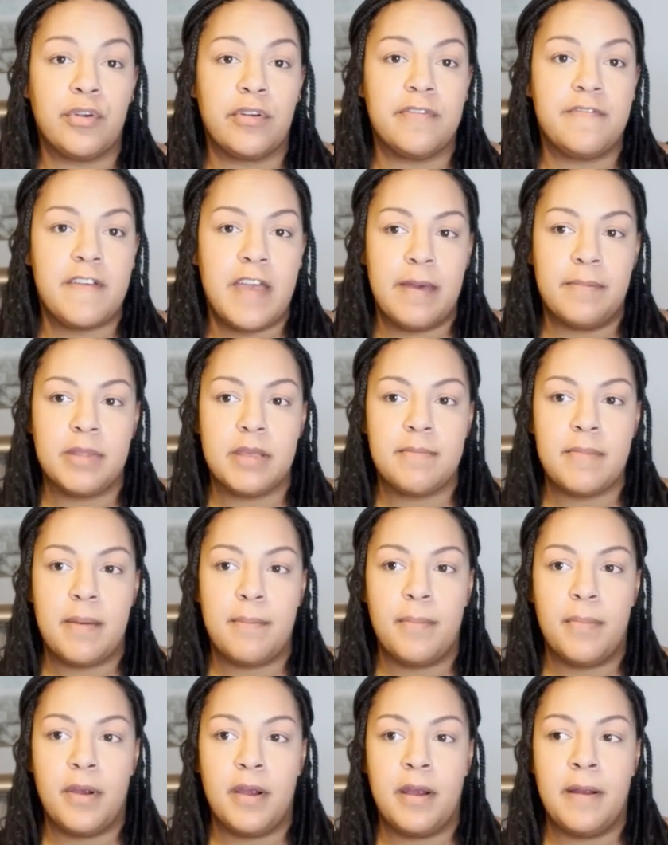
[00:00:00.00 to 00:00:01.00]
a family
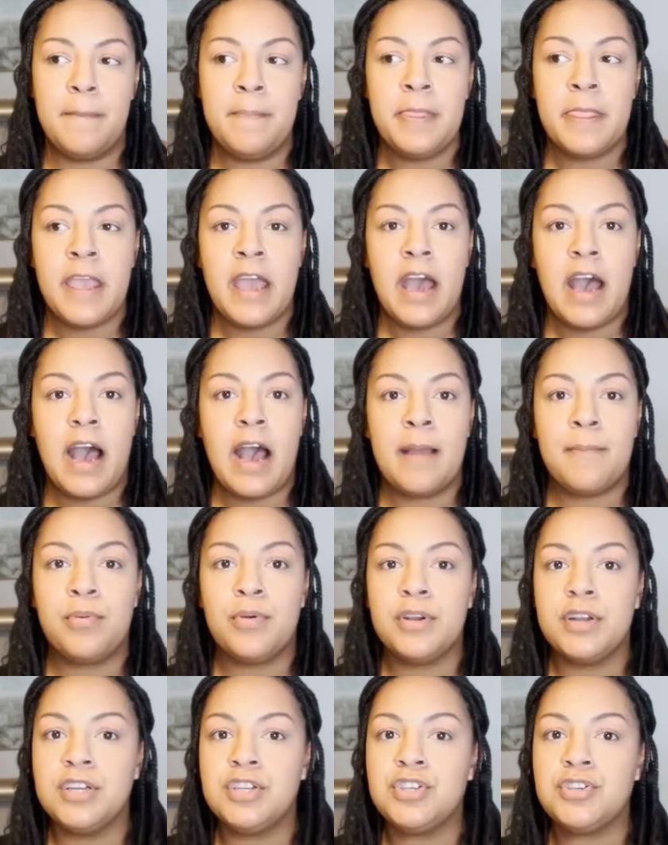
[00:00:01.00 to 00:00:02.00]
member, I'm
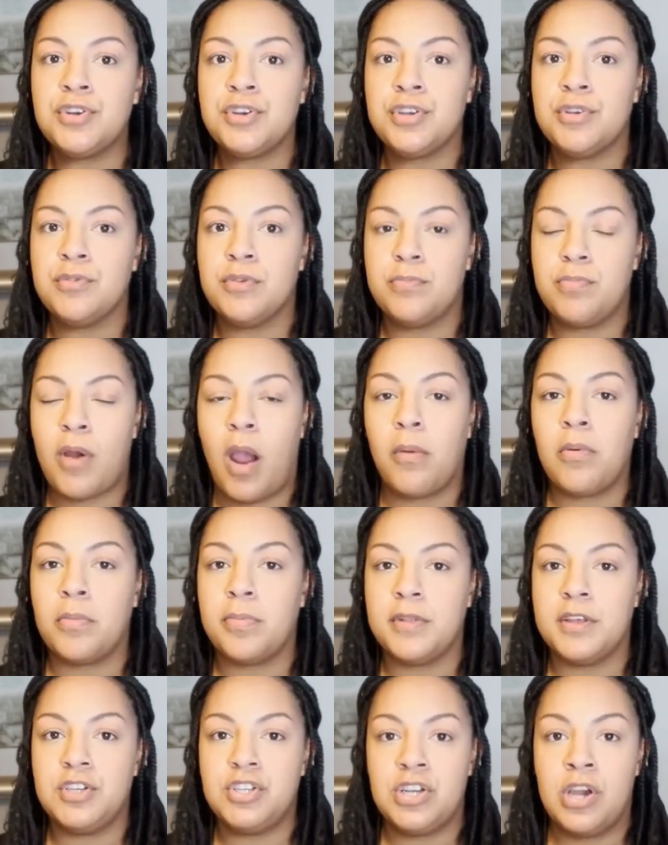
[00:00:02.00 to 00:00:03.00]
pretty sure you would
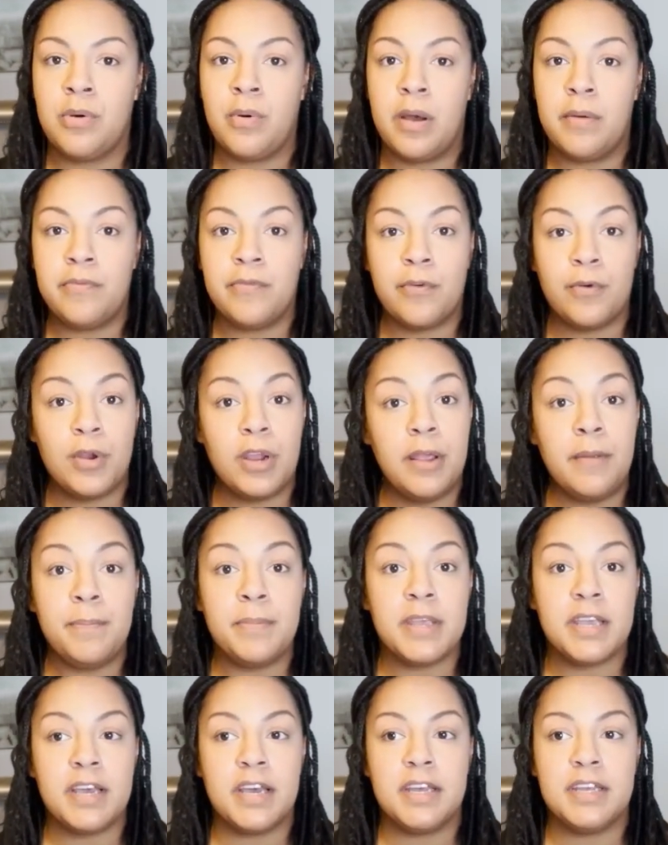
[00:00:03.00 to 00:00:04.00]
probably show up for it
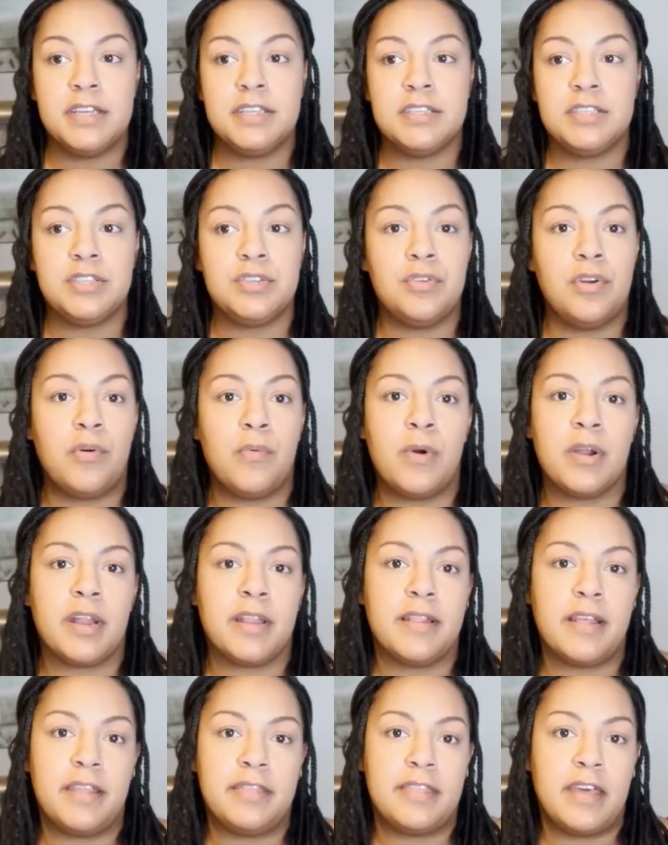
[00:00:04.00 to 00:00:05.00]
because you don't want to
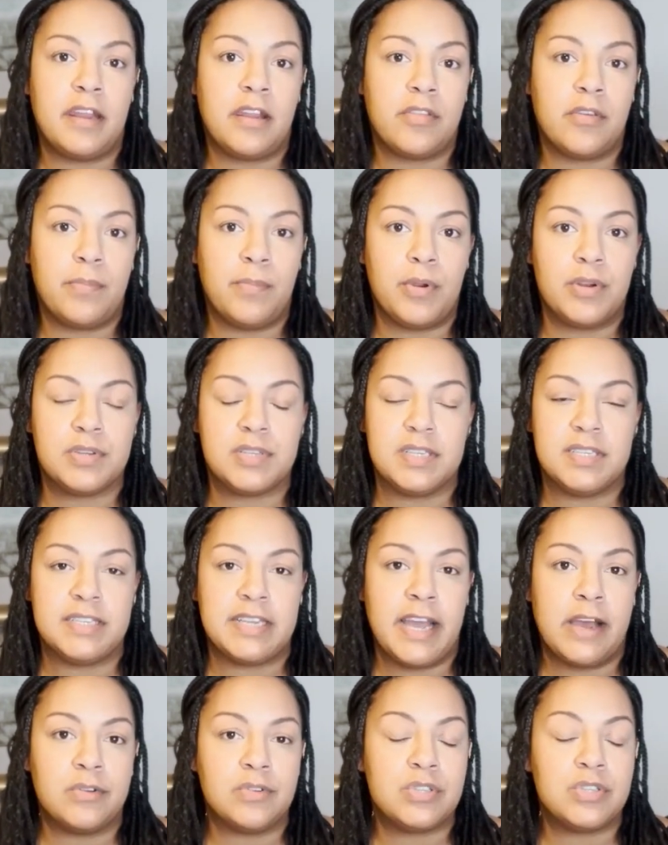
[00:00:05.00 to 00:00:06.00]
let that other person
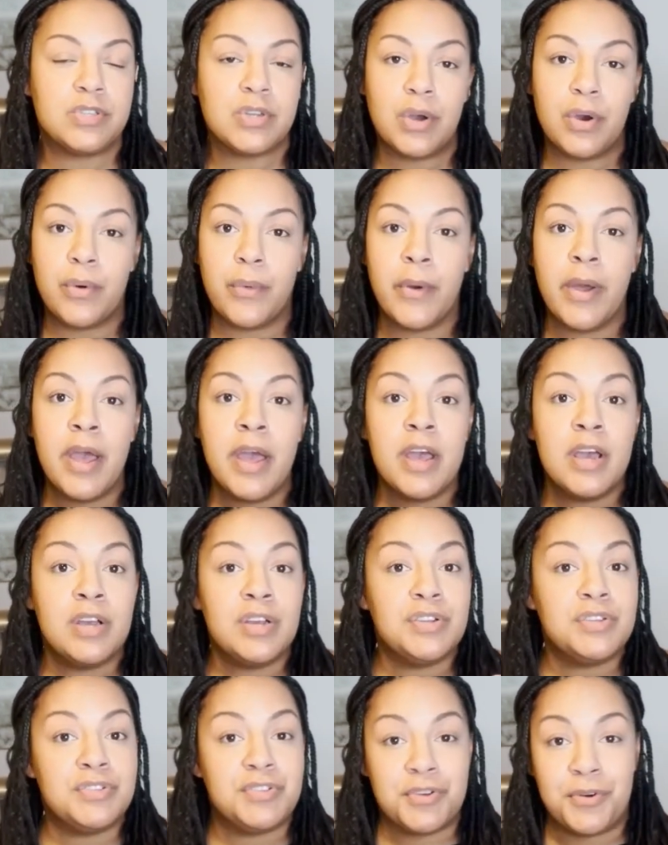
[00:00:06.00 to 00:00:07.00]
down. So
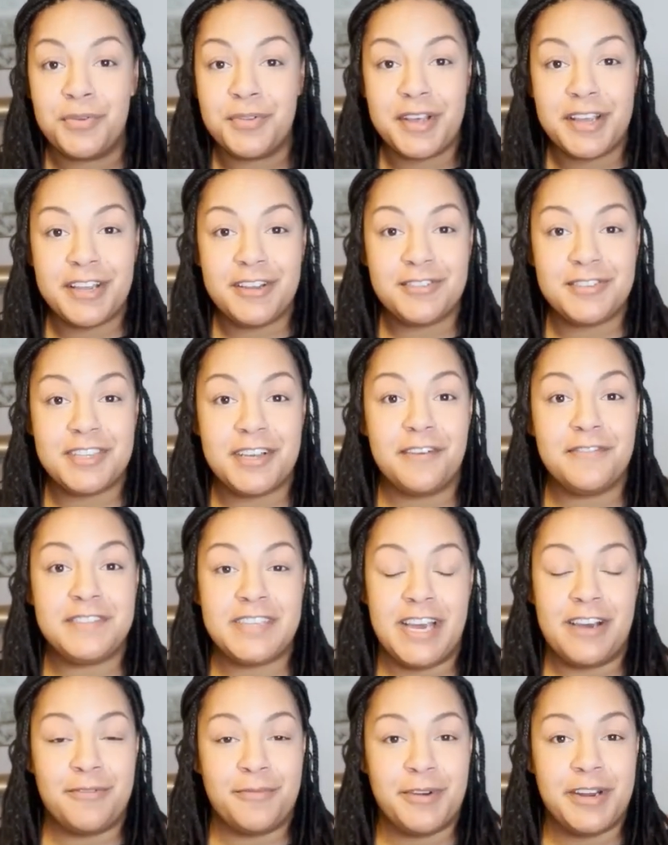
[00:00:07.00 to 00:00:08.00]
don't let yourself
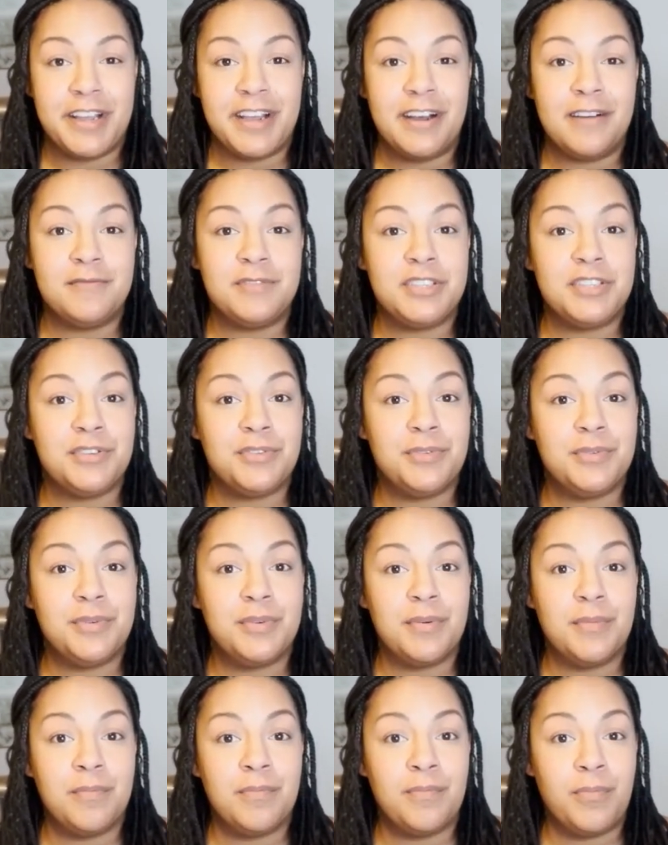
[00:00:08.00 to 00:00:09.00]
down when it comes to
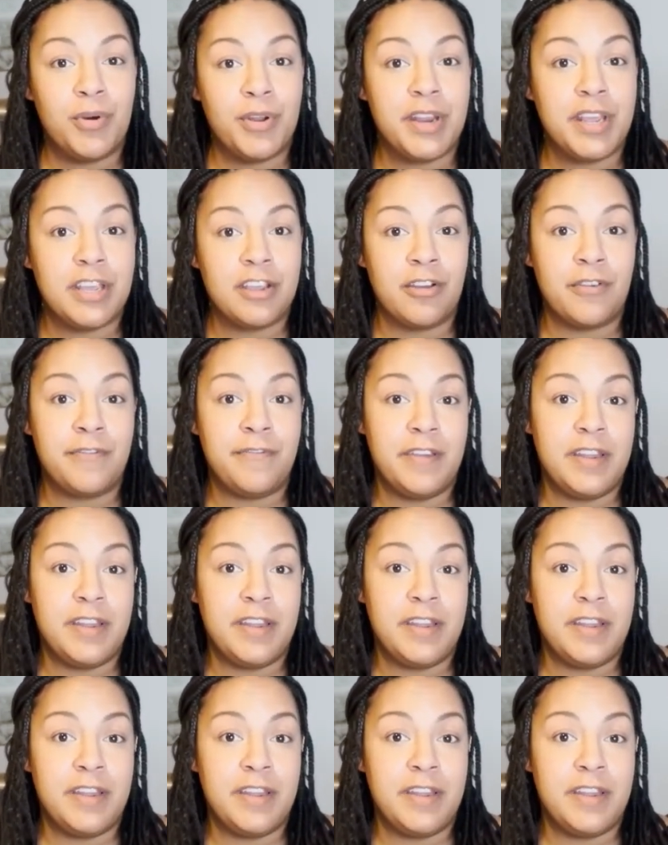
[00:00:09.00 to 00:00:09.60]
putting your